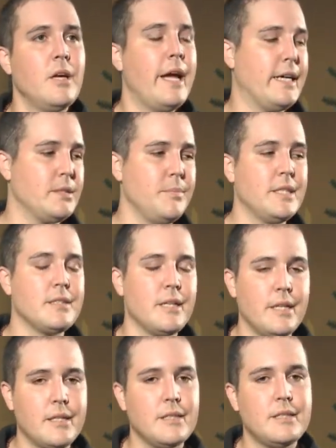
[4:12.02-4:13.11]
asked me to
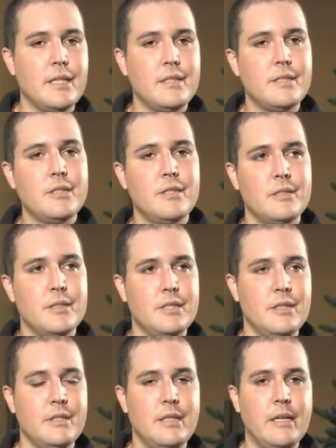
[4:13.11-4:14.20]
sign a consent to search.
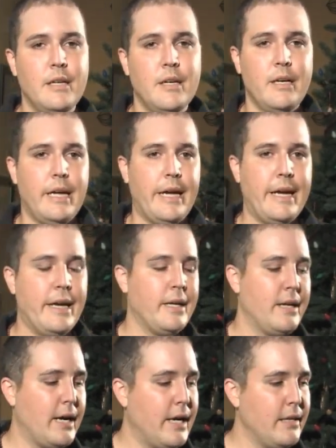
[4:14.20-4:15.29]

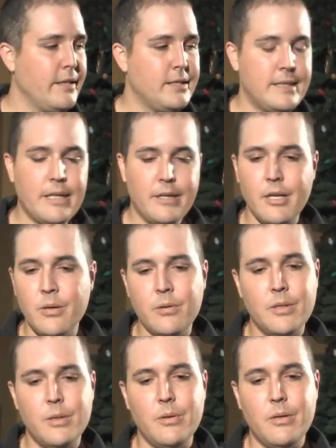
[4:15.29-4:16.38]
And I said
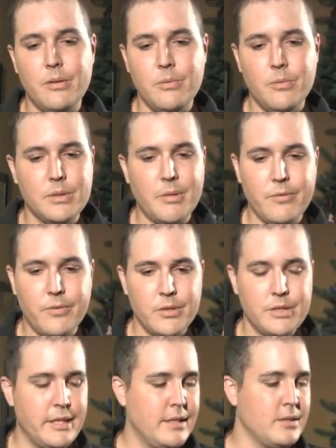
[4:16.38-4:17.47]
no, was my
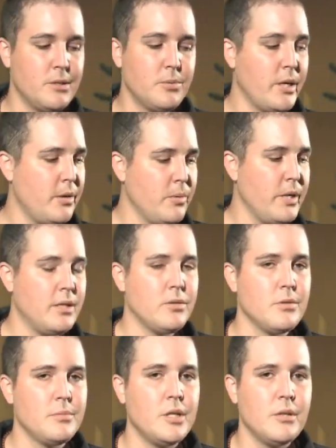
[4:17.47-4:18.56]
first answer. Right away I
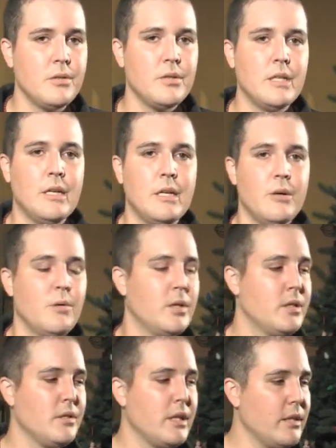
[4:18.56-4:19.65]
told them no.
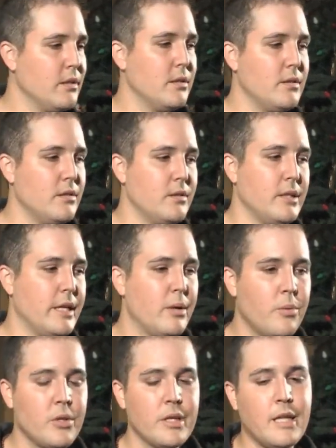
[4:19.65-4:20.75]
Well, they didn't
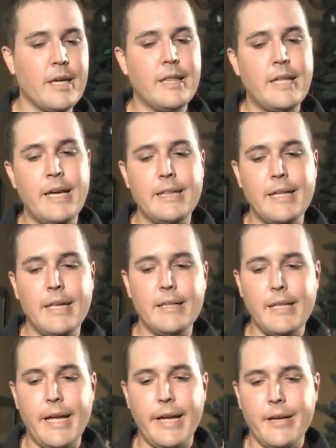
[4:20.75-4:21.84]
really like that,
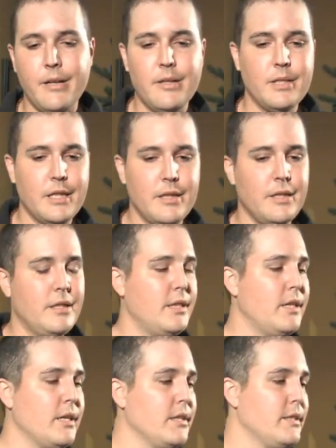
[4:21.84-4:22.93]
and
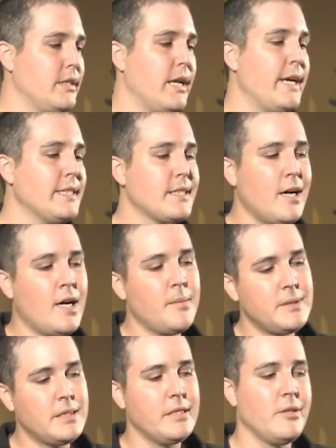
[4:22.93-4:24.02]
the nice
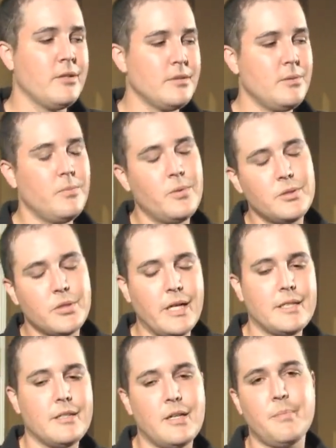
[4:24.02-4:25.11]
cops still were trying
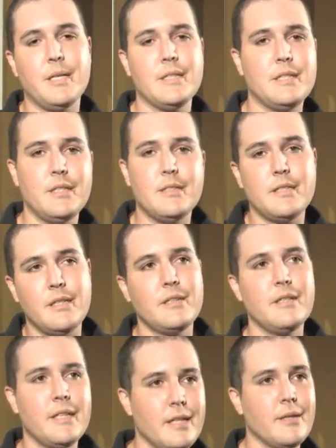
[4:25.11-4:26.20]
to talk me into
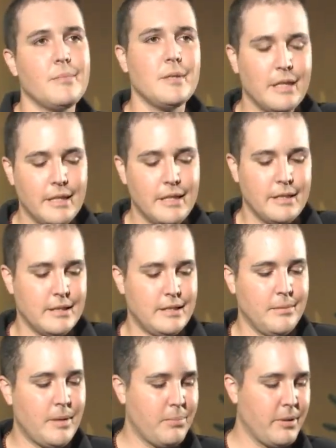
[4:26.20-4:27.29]
letting them
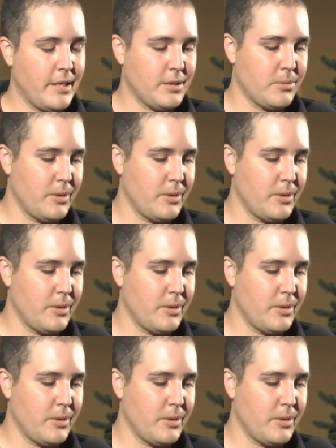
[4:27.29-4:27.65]
see my plants or